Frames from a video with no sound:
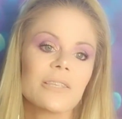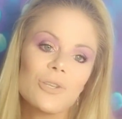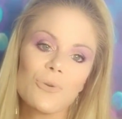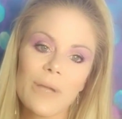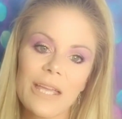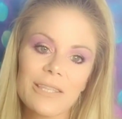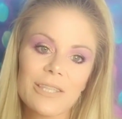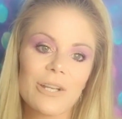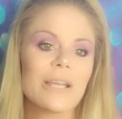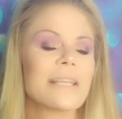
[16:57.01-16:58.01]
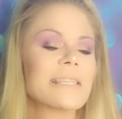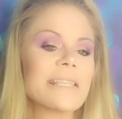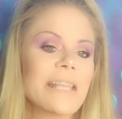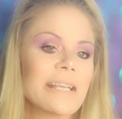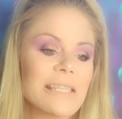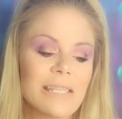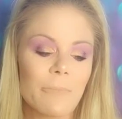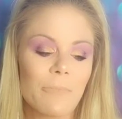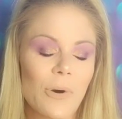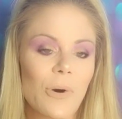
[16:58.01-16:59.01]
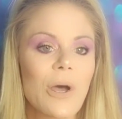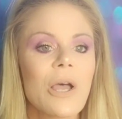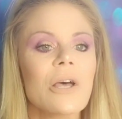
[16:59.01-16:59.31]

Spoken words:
to enter. It's that simple.